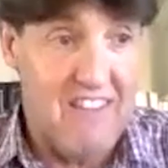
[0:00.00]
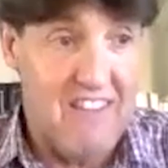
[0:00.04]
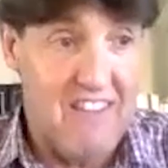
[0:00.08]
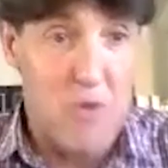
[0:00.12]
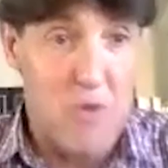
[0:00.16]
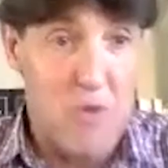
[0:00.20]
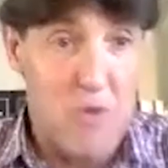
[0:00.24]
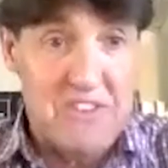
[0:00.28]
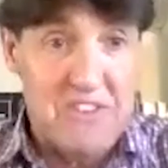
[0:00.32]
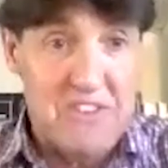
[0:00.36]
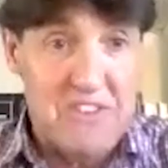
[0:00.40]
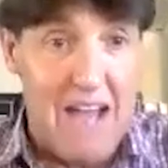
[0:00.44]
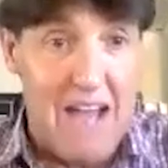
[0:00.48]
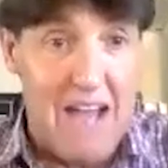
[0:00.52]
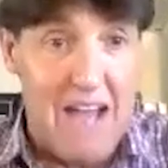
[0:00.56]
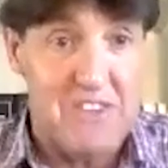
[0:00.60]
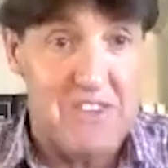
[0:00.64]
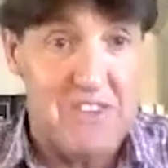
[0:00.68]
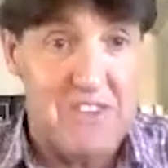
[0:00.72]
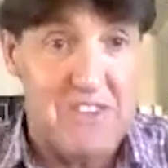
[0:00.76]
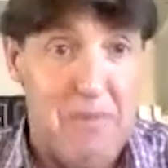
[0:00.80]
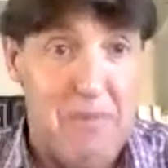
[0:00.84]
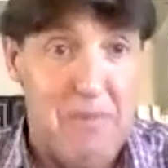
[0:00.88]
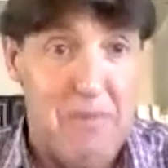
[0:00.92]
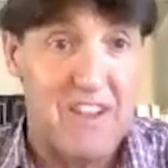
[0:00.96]
opens
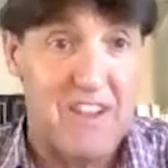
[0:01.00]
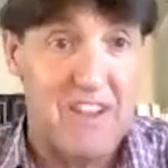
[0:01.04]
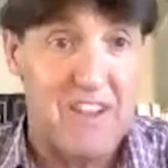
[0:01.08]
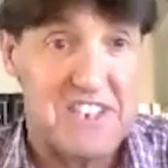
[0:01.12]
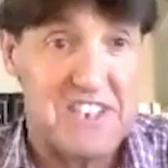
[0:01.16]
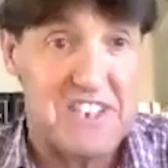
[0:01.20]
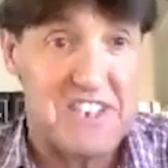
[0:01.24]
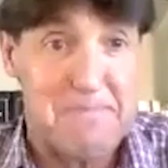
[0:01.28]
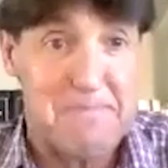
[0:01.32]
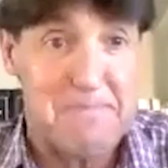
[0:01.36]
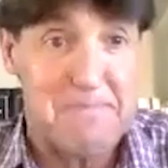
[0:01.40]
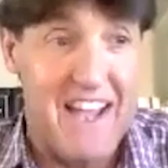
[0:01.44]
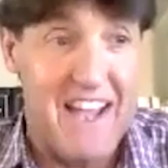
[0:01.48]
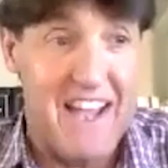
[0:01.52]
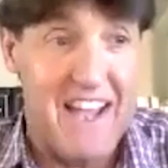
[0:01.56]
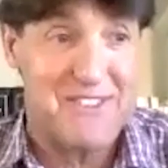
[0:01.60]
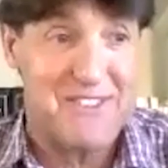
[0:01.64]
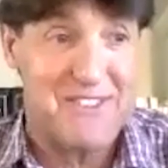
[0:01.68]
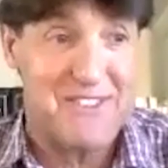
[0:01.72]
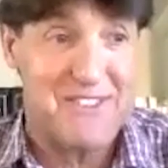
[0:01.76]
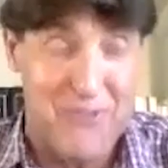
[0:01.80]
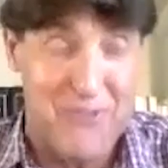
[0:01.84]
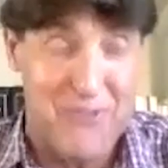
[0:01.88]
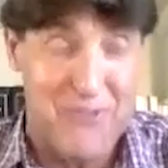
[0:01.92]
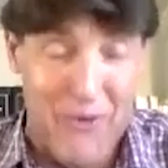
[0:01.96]
up this policy
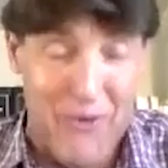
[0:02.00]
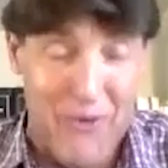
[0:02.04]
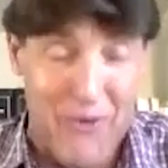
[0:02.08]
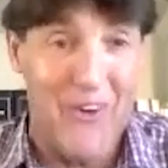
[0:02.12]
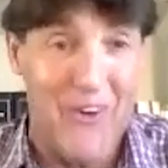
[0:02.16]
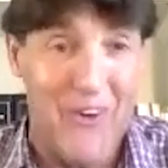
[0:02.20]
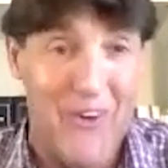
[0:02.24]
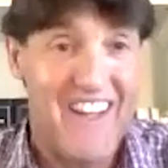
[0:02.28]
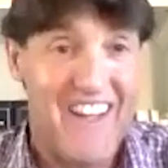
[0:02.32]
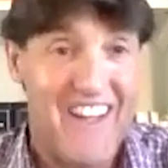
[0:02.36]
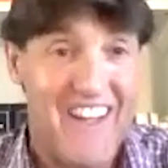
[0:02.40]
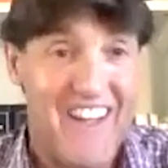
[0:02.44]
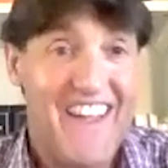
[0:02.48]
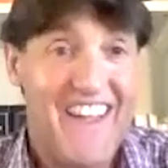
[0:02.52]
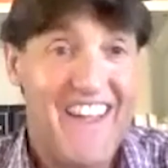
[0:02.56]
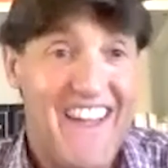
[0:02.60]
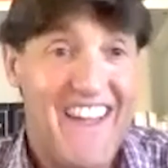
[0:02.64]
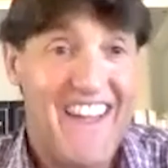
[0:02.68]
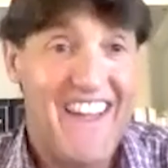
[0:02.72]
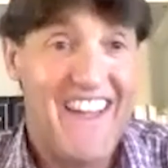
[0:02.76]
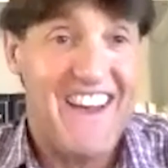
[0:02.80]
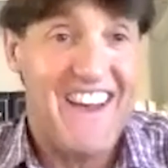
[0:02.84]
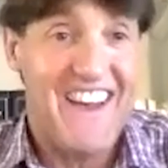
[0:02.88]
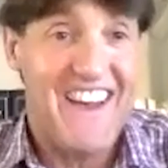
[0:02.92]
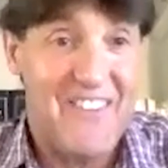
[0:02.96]
space for
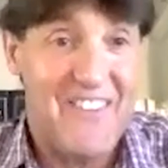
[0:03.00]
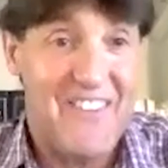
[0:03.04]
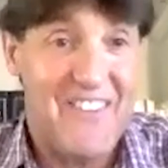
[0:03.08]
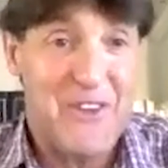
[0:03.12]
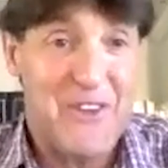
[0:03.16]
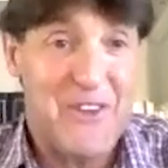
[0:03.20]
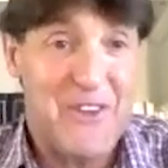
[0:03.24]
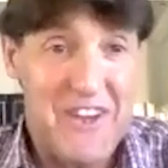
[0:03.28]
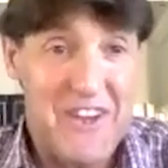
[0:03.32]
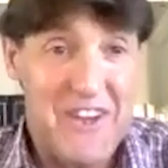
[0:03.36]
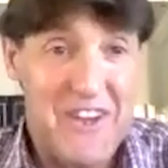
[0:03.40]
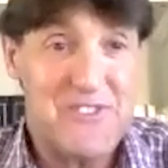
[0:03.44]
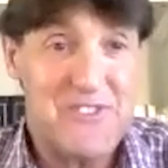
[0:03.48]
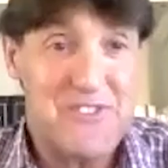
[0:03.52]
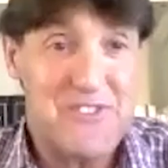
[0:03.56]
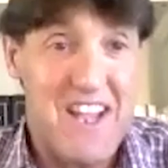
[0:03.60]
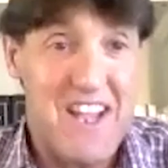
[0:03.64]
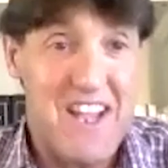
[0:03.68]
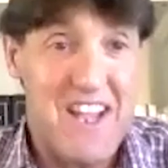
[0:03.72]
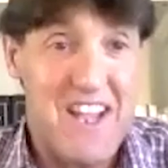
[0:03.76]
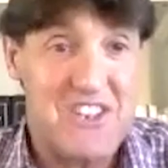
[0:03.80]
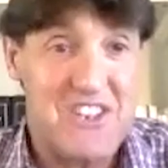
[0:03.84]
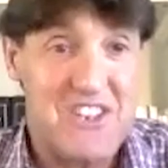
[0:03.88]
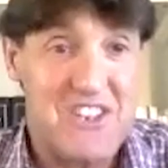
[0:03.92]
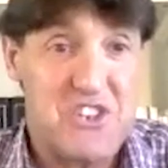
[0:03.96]
the green
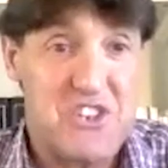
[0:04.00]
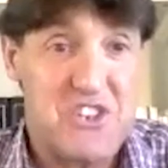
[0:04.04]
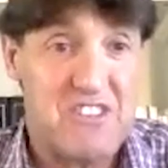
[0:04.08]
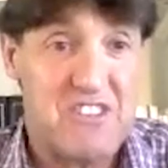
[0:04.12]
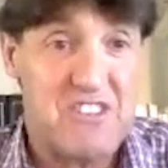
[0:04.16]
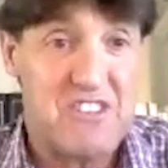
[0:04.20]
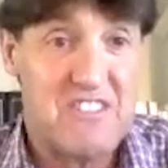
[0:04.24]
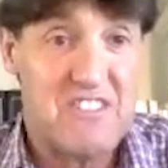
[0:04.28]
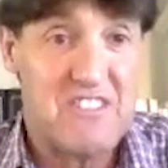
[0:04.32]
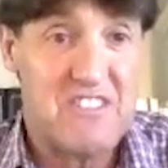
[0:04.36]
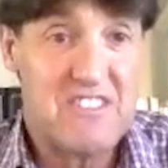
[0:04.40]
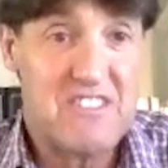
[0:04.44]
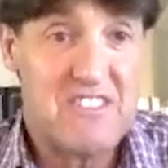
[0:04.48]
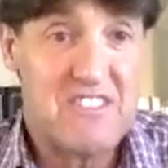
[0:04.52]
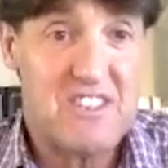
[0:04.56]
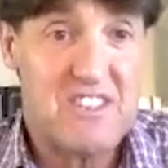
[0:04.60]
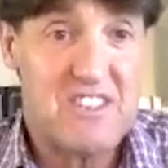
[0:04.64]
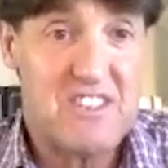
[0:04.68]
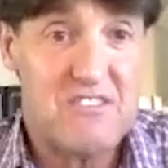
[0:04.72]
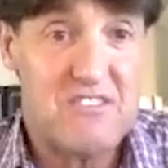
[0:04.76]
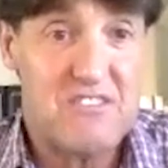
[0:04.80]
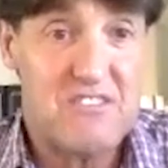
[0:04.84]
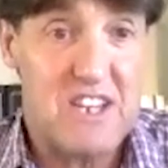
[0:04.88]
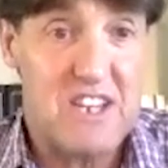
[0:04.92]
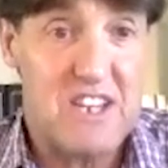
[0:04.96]
transition
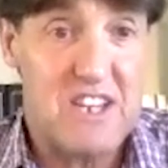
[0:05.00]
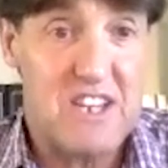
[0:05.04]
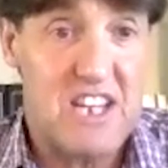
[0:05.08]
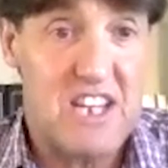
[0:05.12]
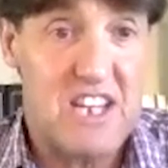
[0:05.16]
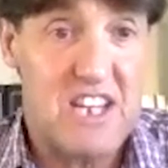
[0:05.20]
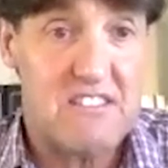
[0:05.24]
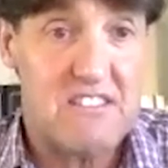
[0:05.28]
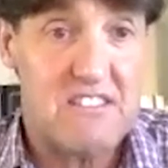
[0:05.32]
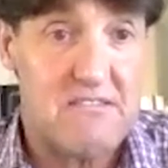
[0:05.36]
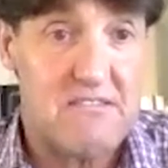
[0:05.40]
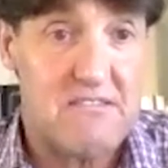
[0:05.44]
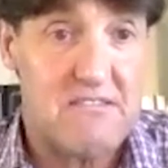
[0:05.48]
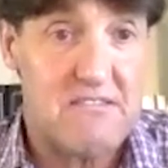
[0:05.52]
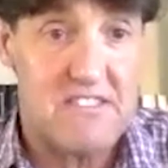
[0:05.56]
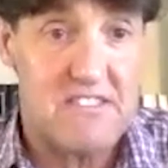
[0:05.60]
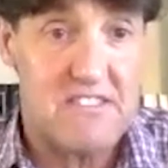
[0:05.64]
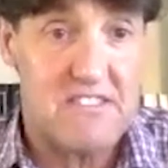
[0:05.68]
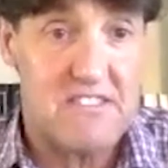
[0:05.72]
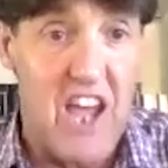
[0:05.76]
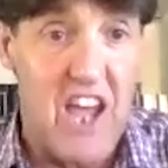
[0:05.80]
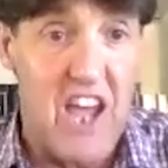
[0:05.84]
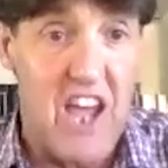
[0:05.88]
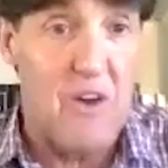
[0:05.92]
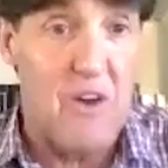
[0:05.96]
to
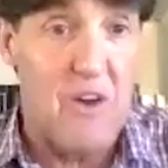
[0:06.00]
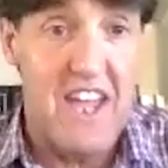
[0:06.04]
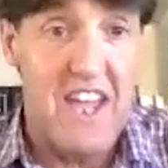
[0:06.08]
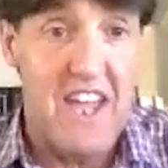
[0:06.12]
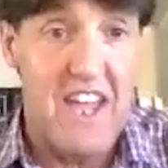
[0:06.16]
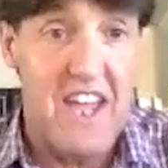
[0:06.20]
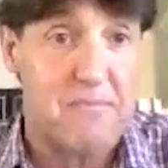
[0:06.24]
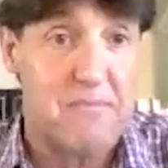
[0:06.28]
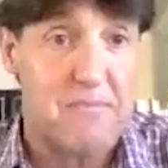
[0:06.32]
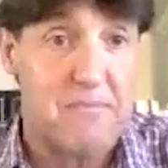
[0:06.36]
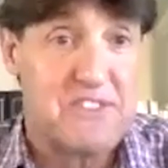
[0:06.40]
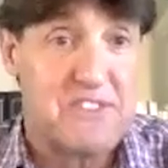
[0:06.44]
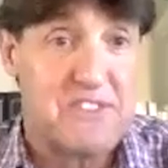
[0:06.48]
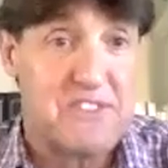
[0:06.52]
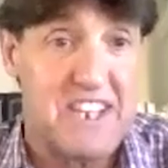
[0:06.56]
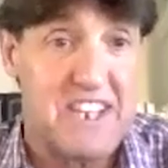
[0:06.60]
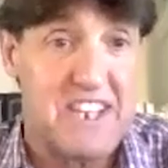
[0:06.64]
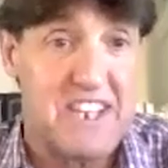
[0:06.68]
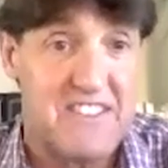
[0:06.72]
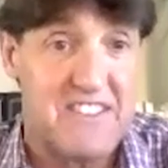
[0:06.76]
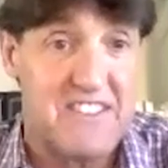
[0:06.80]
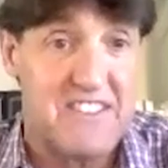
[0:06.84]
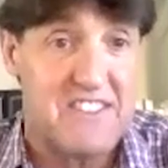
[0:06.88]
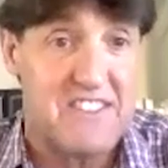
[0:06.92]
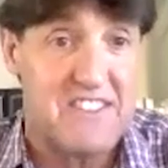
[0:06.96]
go ahead and
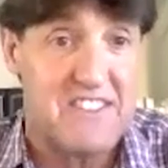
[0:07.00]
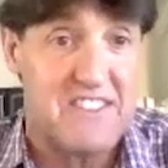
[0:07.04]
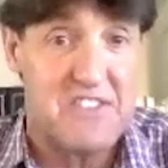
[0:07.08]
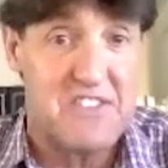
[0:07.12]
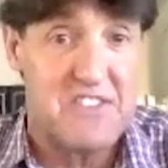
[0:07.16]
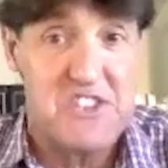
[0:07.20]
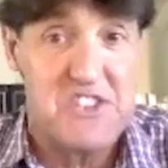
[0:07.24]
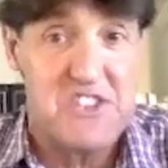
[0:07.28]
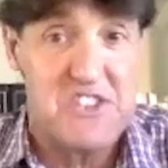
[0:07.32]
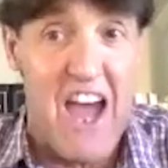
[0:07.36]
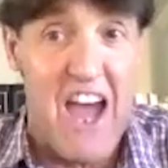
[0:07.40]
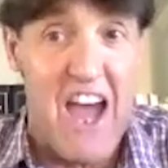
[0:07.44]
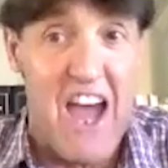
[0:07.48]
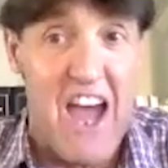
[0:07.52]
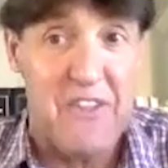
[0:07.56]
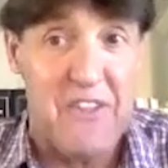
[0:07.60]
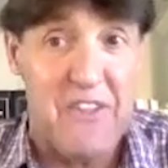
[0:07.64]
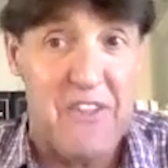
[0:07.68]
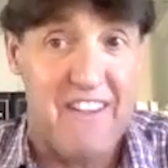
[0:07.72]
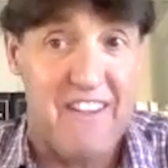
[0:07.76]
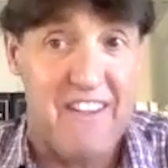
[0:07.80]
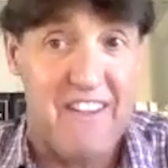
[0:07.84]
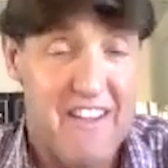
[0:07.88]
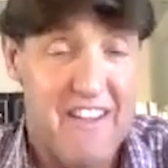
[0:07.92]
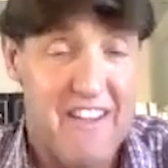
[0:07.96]
proceed. There's
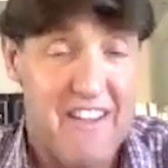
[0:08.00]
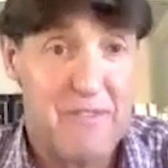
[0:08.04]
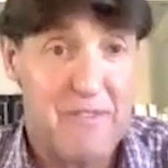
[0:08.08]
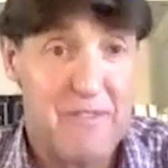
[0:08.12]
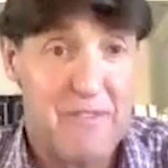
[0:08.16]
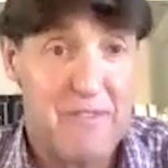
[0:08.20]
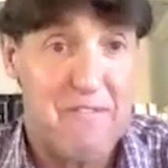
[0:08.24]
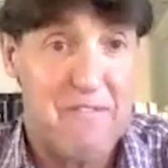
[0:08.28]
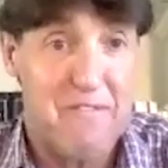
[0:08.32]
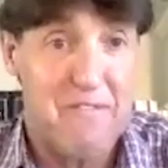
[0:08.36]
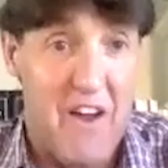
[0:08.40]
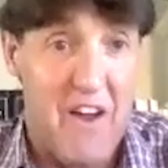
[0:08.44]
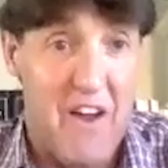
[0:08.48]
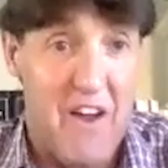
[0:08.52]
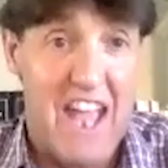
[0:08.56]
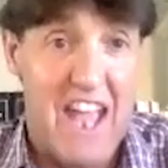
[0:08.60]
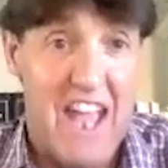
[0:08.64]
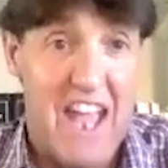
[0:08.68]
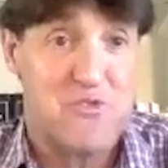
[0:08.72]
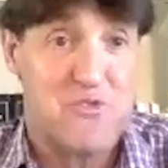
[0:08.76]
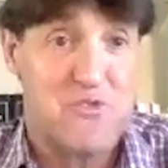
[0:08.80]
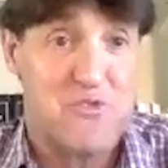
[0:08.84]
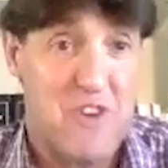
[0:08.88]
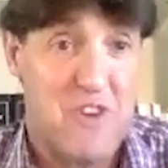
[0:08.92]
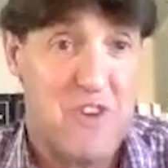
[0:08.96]
nothing from a
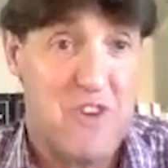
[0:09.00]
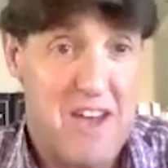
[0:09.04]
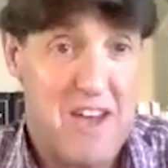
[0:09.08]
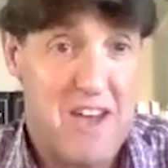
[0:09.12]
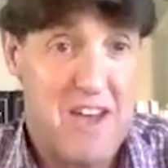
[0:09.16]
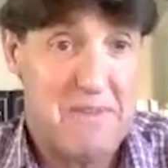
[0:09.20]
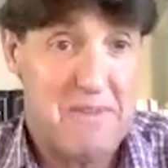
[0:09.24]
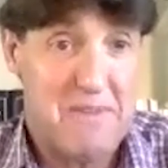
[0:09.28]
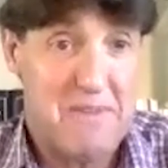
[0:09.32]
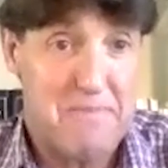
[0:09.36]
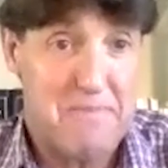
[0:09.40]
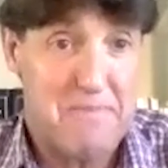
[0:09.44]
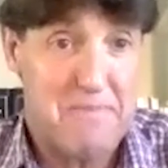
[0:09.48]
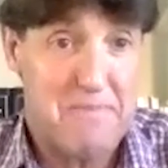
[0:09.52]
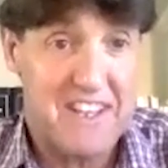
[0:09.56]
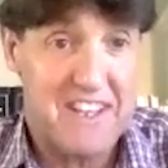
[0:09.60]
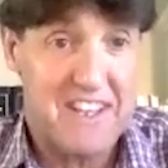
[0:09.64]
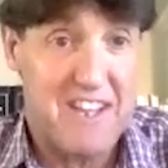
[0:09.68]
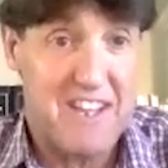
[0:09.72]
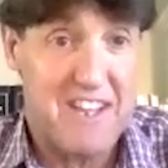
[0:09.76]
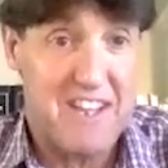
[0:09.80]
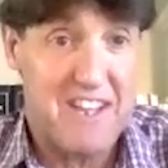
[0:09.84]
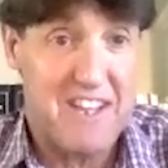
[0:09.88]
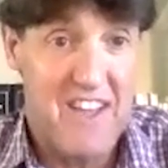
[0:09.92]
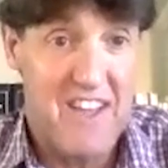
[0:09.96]
financial
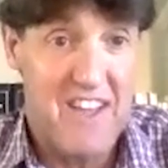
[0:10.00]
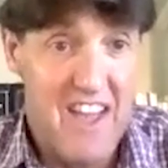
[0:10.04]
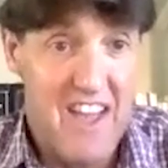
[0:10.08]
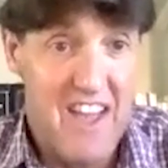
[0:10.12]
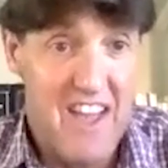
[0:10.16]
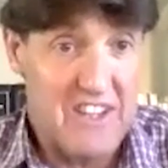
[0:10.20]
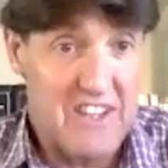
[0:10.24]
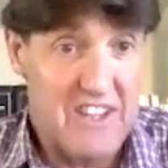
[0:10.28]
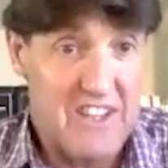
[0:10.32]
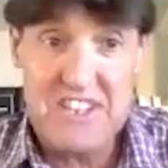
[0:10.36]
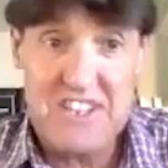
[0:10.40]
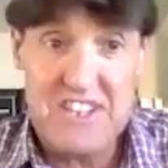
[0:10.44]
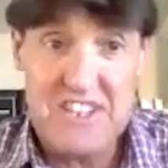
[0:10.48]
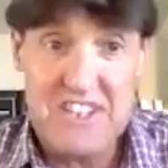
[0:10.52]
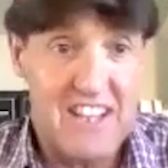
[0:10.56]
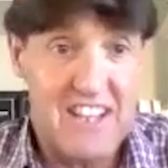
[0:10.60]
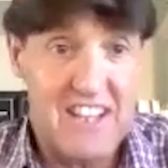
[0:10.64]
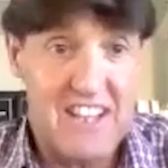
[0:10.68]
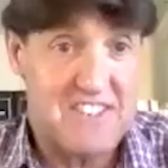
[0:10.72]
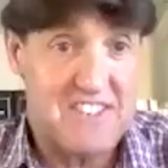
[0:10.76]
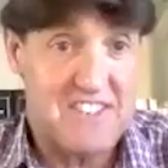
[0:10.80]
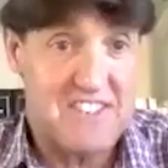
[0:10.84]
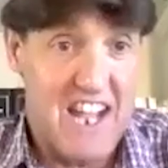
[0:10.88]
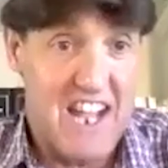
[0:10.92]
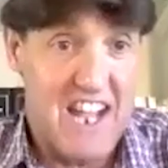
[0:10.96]
perspective that
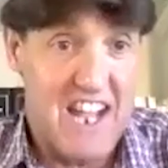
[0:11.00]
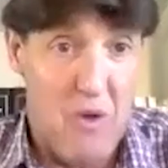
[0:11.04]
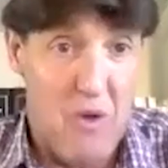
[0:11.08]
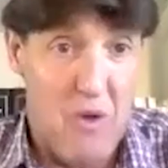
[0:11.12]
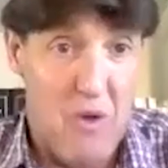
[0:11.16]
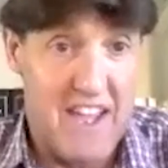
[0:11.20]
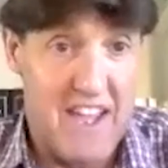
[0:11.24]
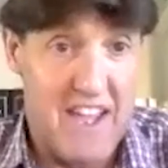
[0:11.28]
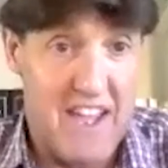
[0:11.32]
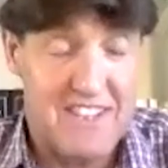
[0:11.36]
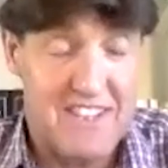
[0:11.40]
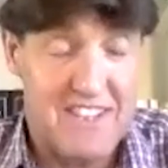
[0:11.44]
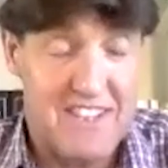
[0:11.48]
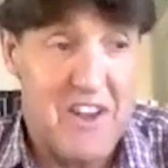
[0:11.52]
stands in our way.